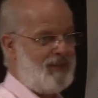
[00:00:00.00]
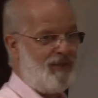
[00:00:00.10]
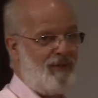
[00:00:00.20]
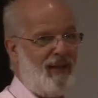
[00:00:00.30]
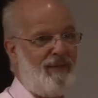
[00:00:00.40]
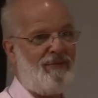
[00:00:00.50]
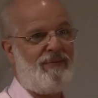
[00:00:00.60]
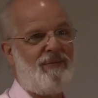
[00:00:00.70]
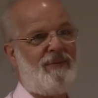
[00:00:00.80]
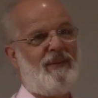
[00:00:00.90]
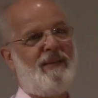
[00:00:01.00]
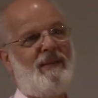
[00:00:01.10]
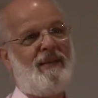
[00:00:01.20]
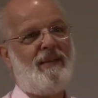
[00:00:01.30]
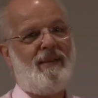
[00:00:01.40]
to have
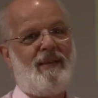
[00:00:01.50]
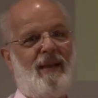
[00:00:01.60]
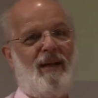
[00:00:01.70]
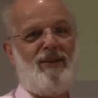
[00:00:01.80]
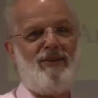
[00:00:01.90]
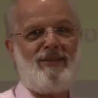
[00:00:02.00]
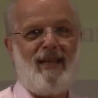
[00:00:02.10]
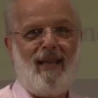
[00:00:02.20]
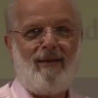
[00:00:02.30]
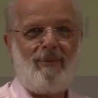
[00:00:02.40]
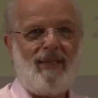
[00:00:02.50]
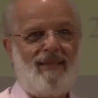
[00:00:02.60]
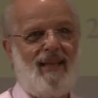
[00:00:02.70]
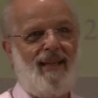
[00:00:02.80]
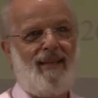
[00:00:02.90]
understandably
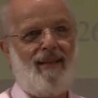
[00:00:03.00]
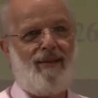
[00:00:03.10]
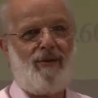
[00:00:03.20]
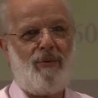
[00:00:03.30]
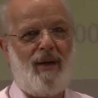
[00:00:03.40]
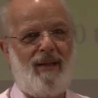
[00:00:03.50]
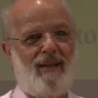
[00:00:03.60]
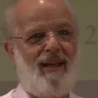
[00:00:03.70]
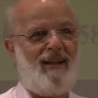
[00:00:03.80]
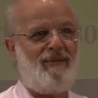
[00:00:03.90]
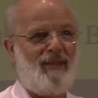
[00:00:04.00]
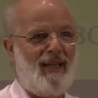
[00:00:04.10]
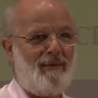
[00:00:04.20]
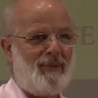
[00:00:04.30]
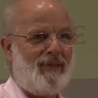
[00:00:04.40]
taken quite a lot of
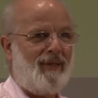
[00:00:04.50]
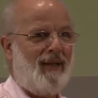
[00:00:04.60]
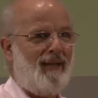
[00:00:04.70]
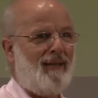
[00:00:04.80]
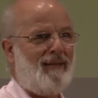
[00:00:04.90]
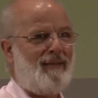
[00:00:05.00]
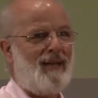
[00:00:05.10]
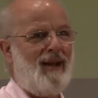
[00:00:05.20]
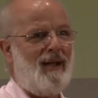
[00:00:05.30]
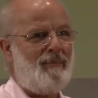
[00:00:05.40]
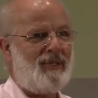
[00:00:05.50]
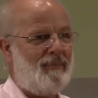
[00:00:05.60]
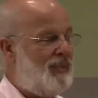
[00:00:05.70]
labor and time to